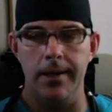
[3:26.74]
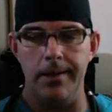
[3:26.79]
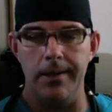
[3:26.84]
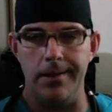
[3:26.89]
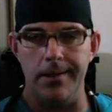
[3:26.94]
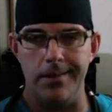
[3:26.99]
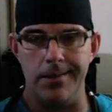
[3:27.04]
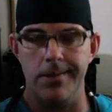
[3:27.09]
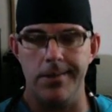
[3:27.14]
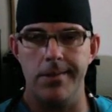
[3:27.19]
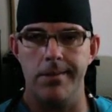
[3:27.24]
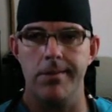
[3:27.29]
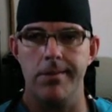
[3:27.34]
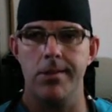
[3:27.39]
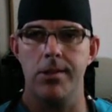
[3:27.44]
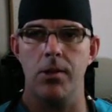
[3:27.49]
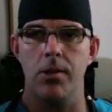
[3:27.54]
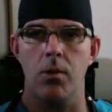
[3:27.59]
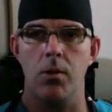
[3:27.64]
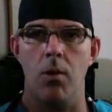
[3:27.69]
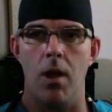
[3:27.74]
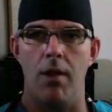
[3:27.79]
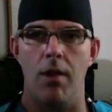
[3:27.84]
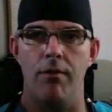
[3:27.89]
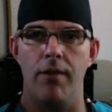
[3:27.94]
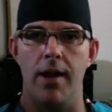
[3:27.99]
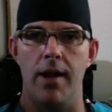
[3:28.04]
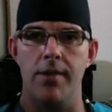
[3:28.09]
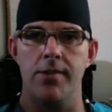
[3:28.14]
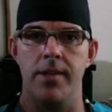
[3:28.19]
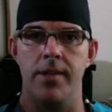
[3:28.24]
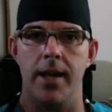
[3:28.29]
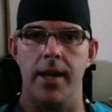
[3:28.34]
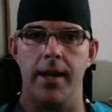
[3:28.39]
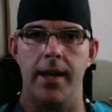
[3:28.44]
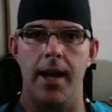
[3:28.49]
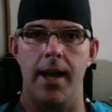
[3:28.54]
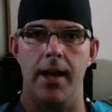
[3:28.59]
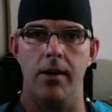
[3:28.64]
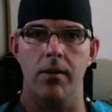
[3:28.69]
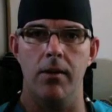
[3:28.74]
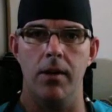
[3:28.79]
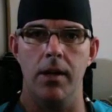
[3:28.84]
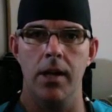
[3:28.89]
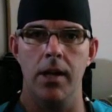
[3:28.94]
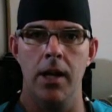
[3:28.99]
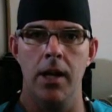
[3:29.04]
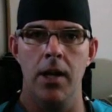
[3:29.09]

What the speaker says: still qualifies in that category.